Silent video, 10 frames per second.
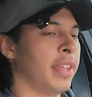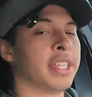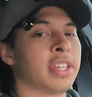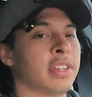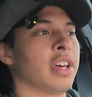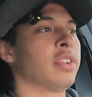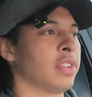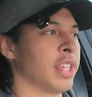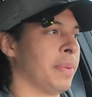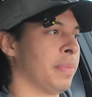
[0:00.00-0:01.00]
And that's another
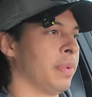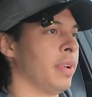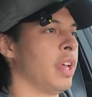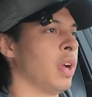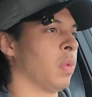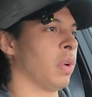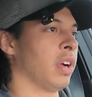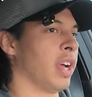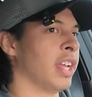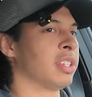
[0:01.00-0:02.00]
example
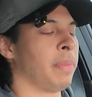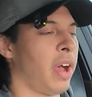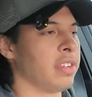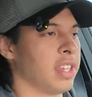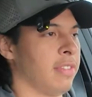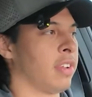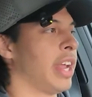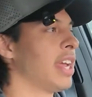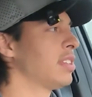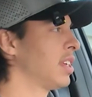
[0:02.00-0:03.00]
where it's a positive.
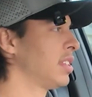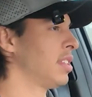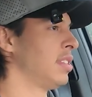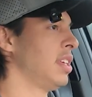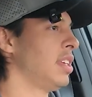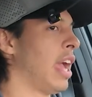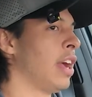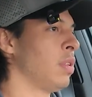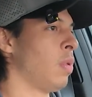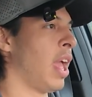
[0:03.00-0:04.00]
Clients get to see how
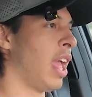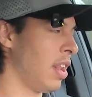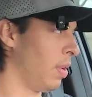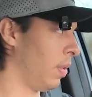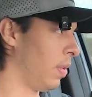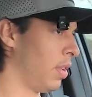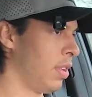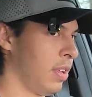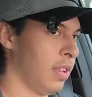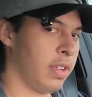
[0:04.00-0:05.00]
you handle
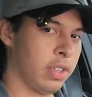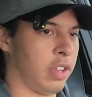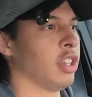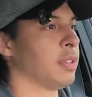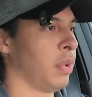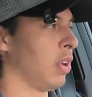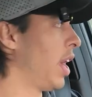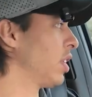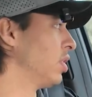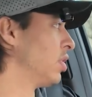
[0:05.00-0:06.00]
customer
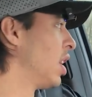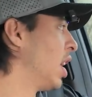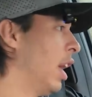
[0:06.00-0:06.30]
interactions.